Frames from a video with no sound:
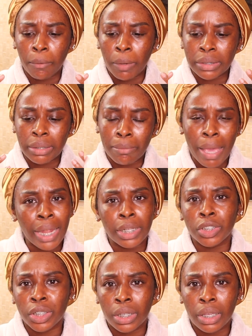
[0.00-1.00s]
I wasn't
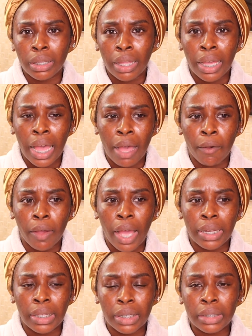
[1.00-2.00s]
managing it like
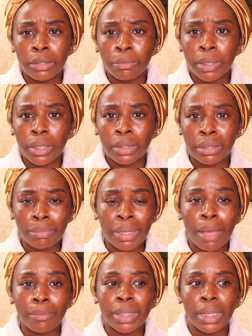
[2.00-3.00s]
how I needed to be.
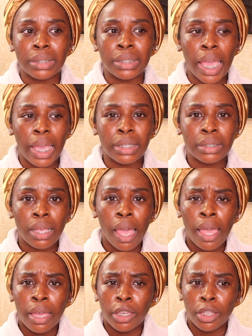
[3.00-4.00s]
Sometimes it
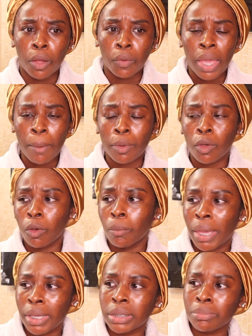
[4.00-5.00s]
takes, you know,
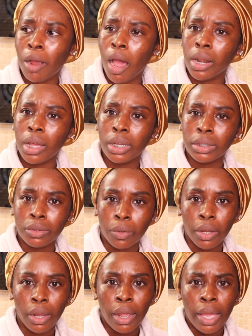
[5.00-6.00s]
chemical-based
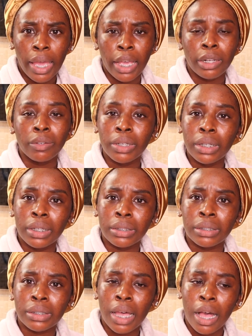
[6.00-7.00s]
products or
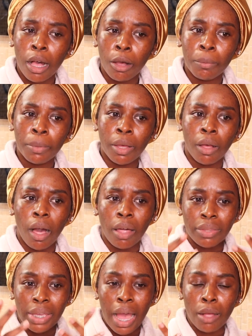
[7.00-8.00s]
ingredients to help
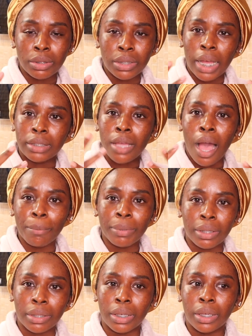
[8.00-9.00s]
on the outside
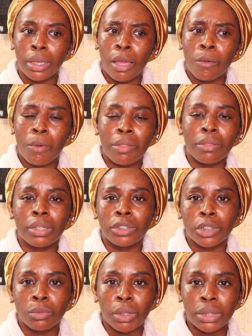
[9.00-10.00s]
topically rather
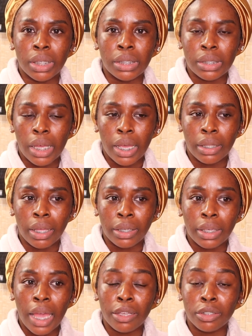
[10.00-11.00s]
than just what's inside.
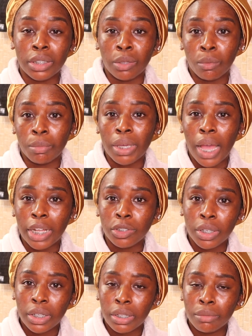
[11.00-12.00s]
Like, yeah, your skin will be
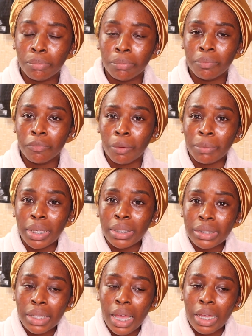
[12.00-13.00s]
hydrated from
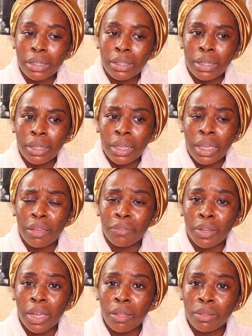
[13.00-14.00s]
the inside
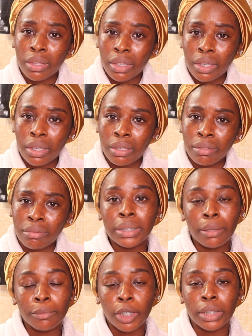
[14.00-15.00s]
if you're healthy. But
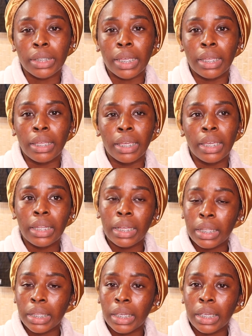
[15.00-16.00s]
basically, I'm trying to say
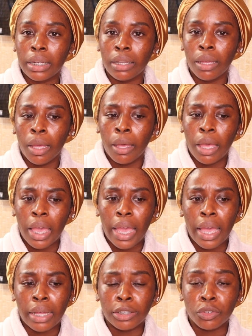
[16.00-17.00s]
eating clean
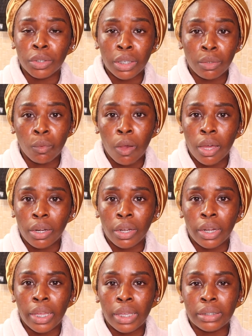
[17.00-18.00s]
and drinking
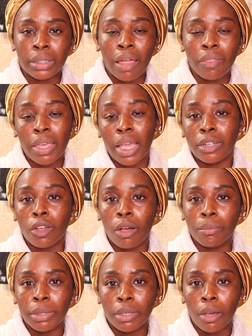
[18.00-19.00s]
water is not the
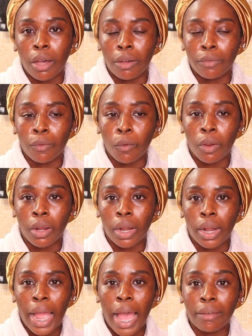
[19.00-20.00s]
end-all be-all
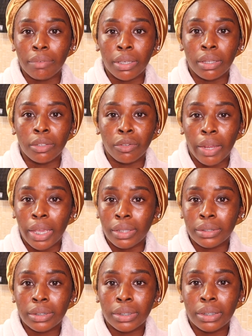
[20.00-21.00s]
for having
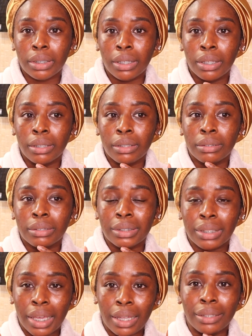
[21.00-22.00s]
great
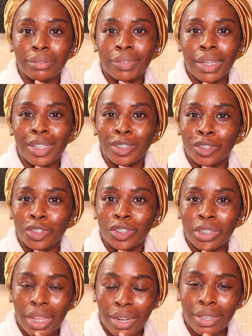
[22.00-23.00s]
skin.
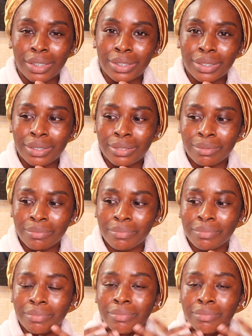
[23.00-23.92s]
It's genetics.